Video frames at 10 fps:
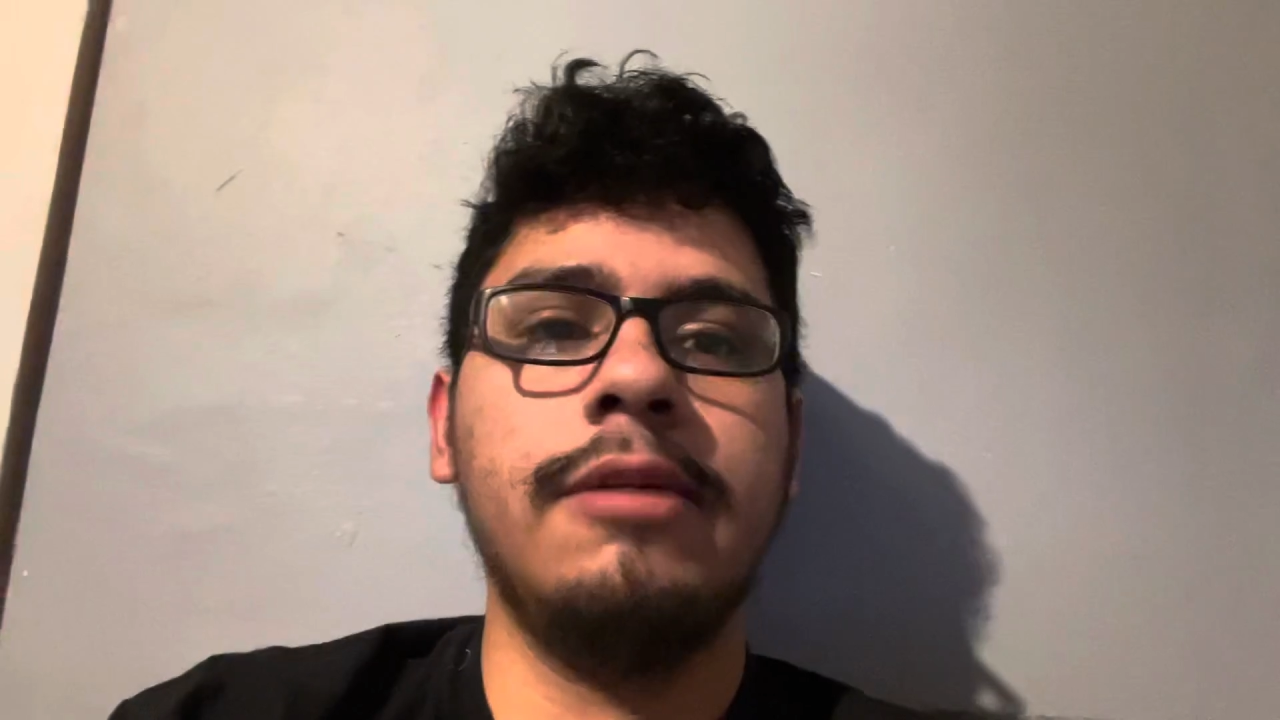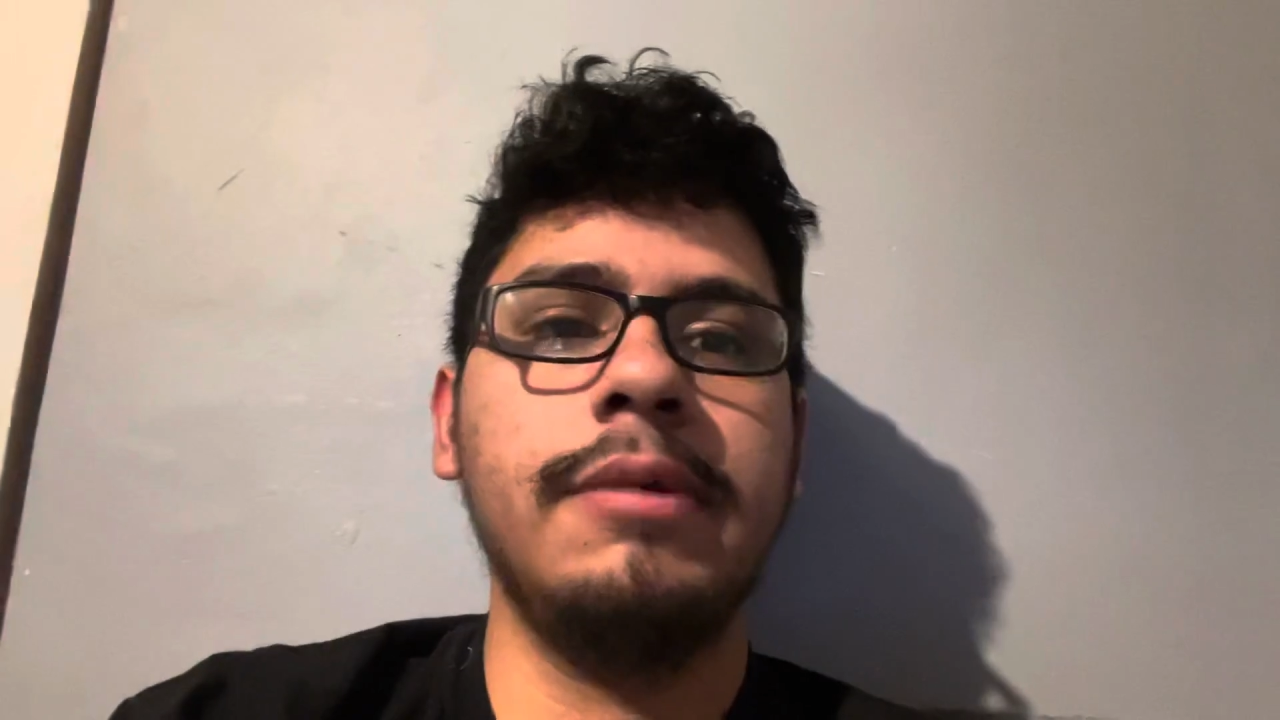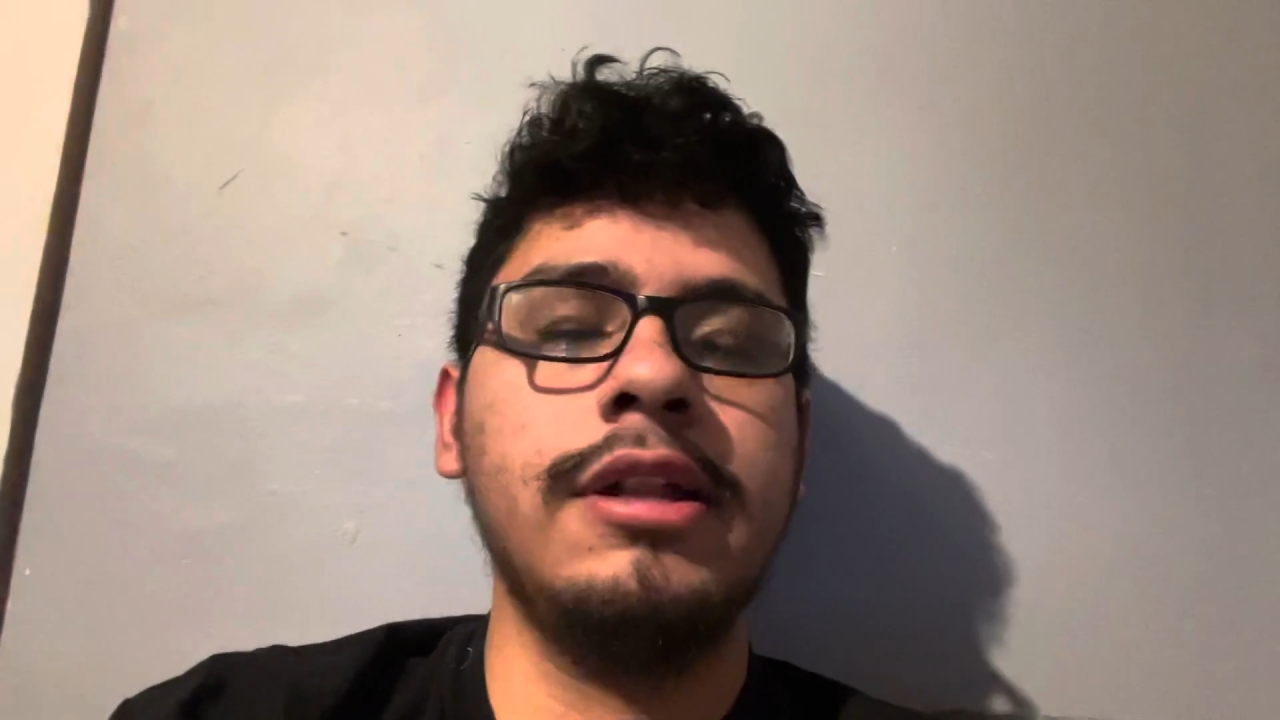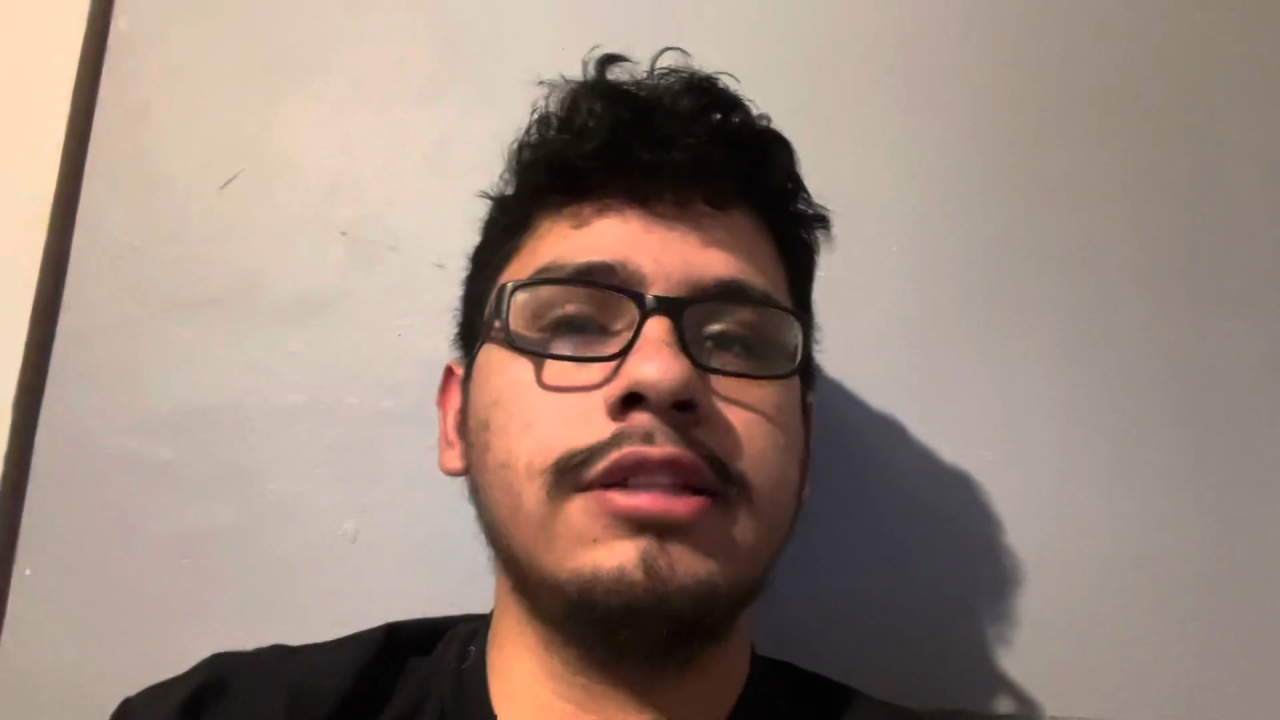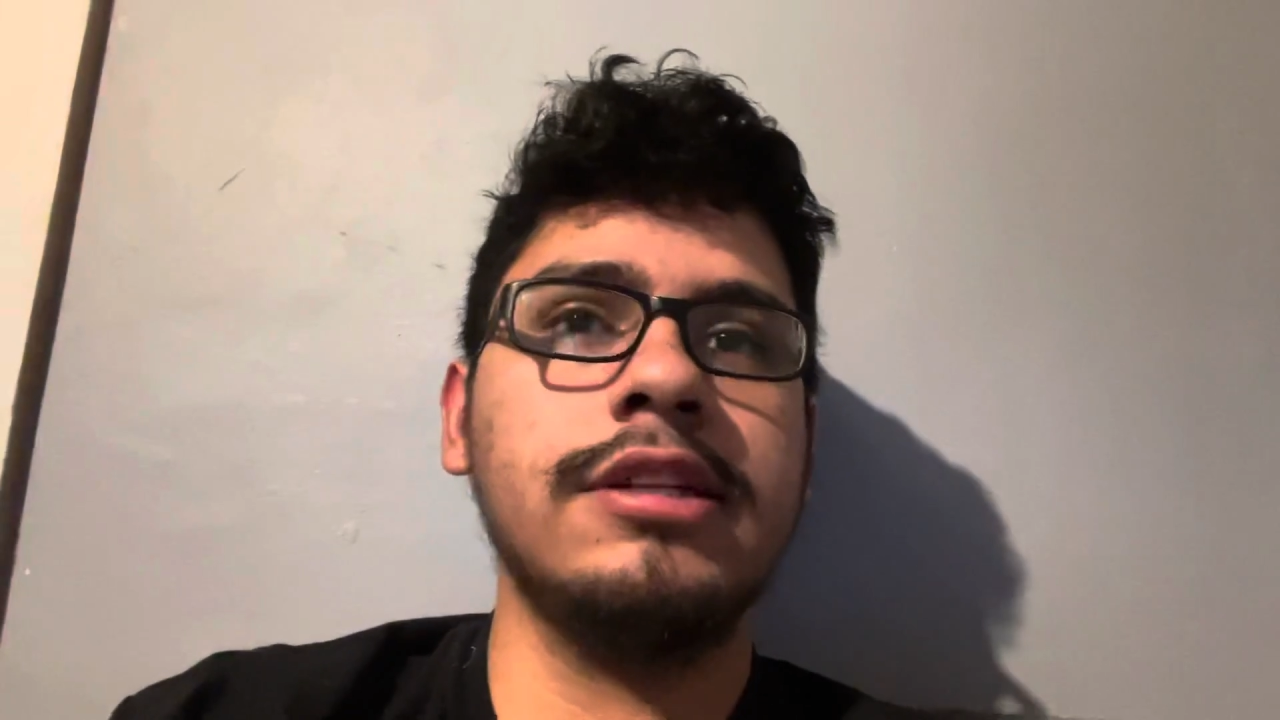I
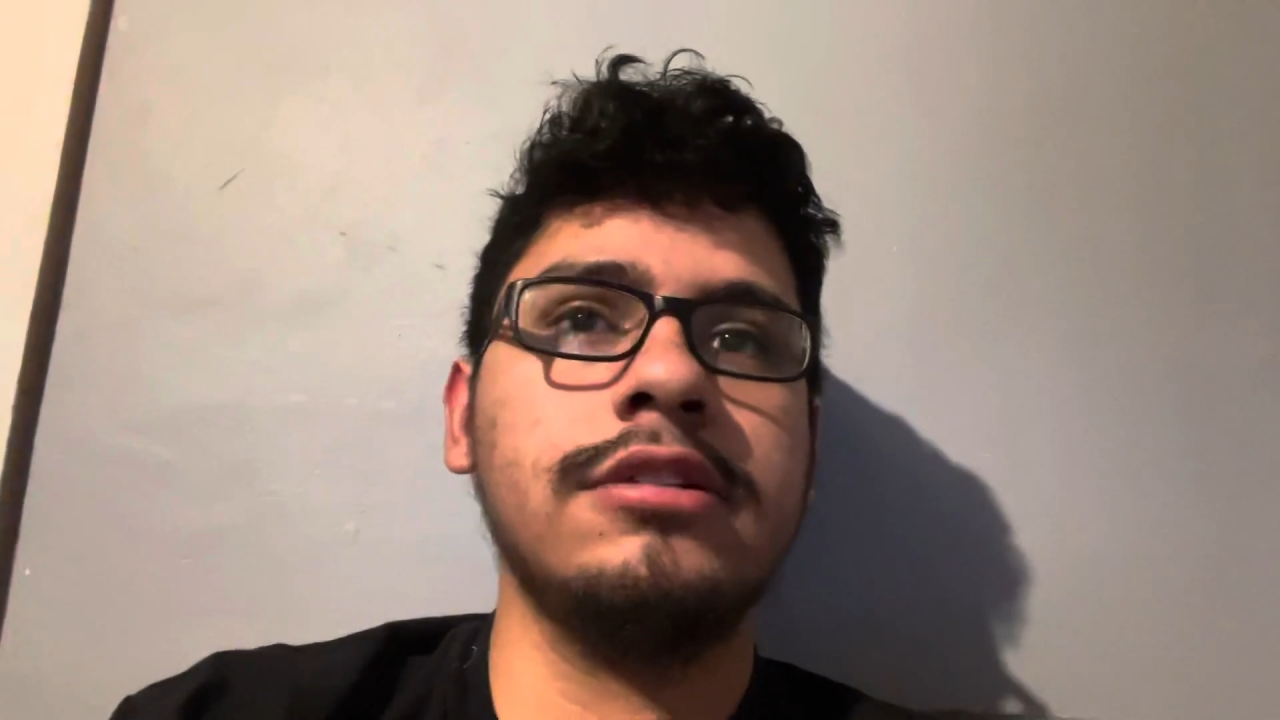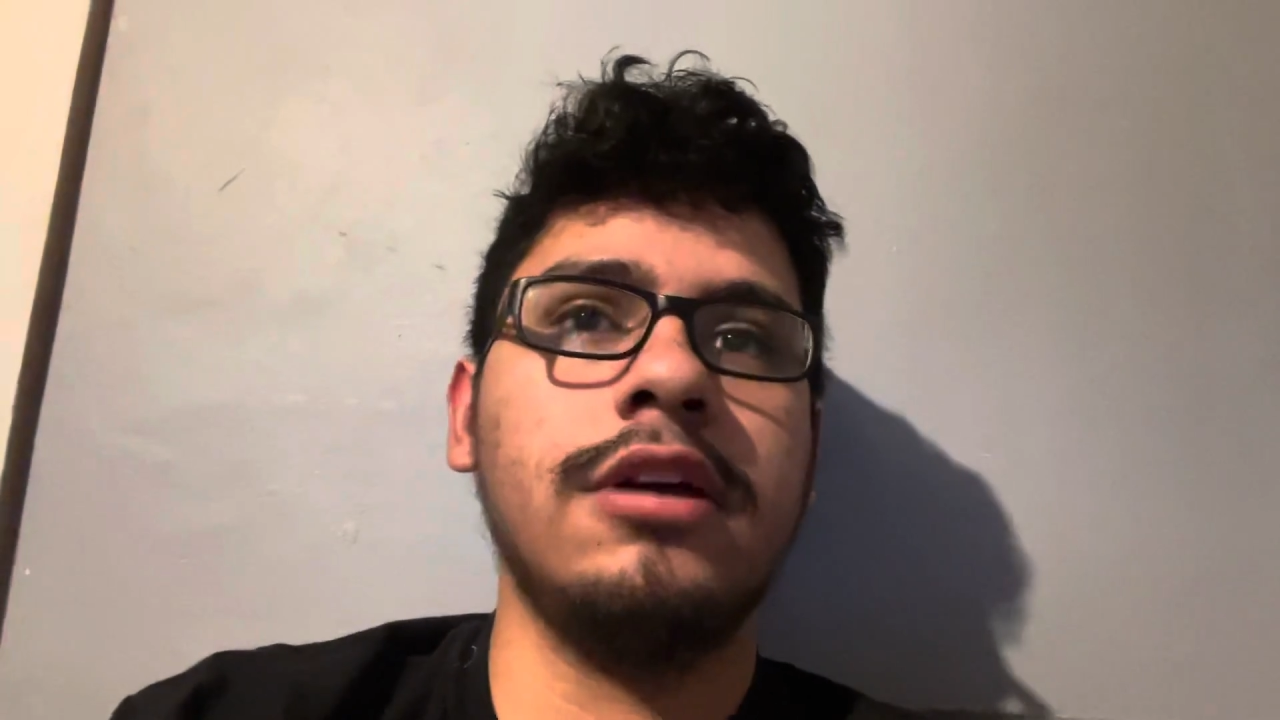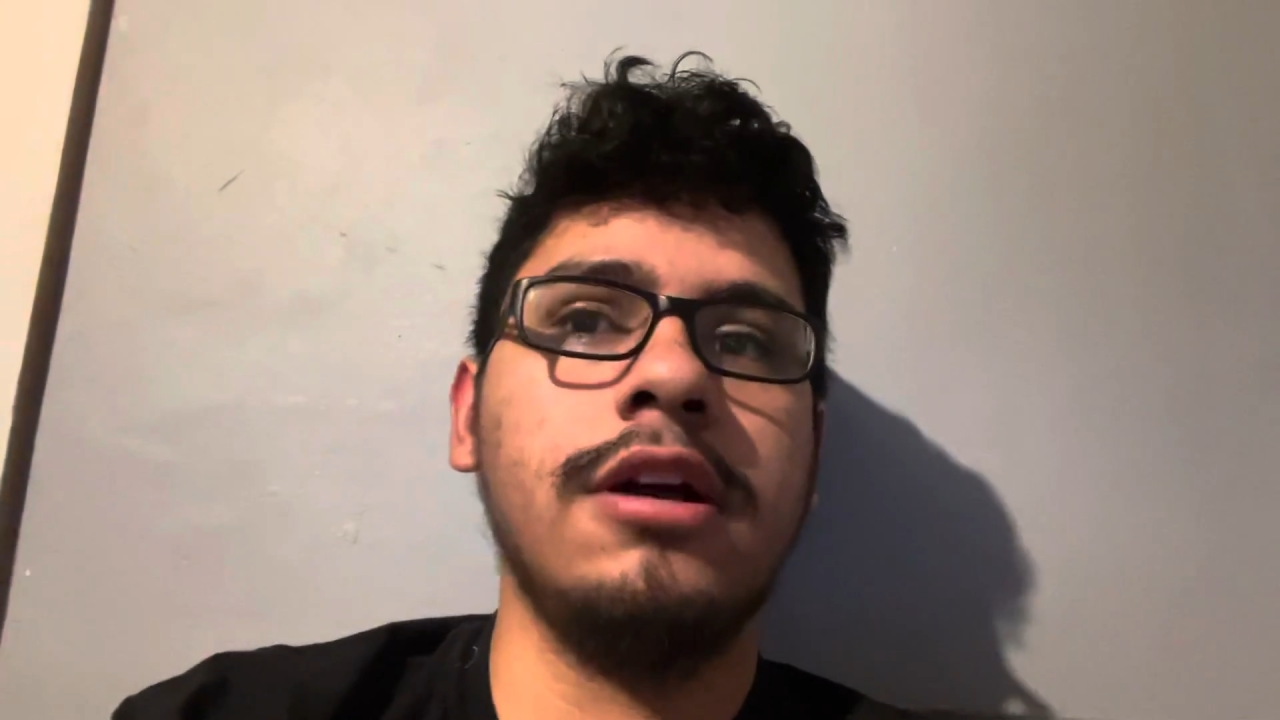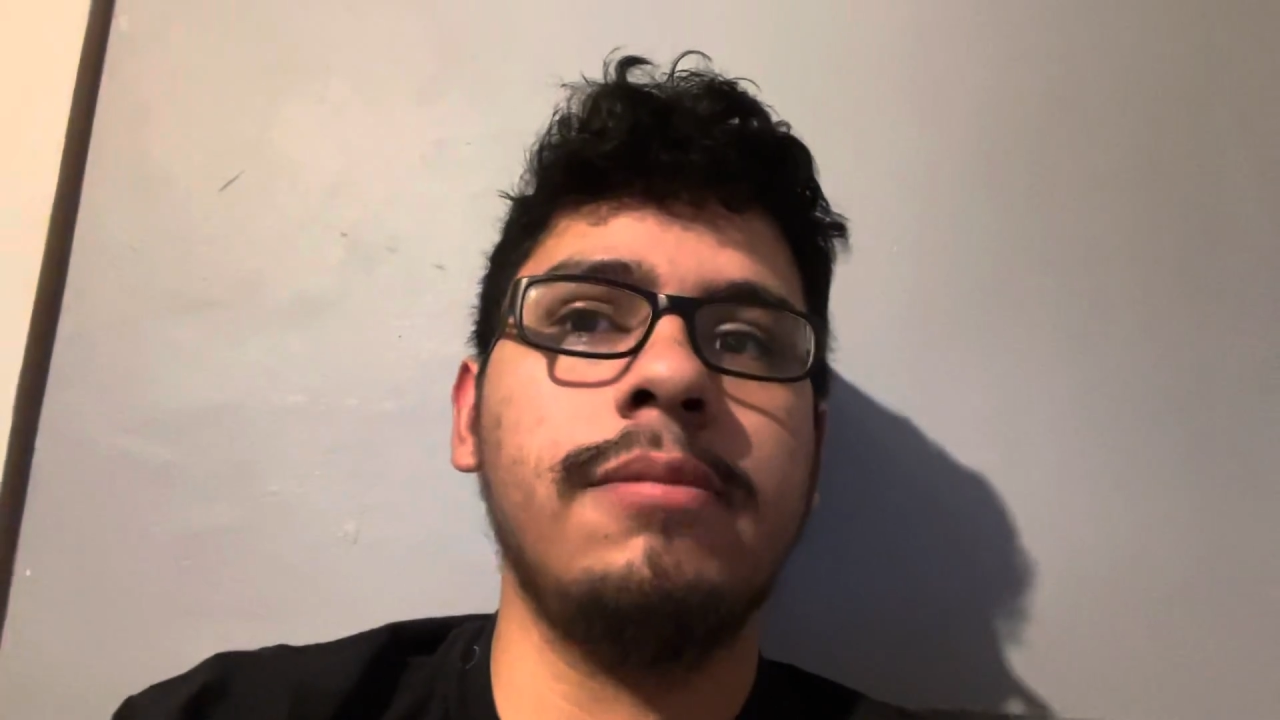made a TikTok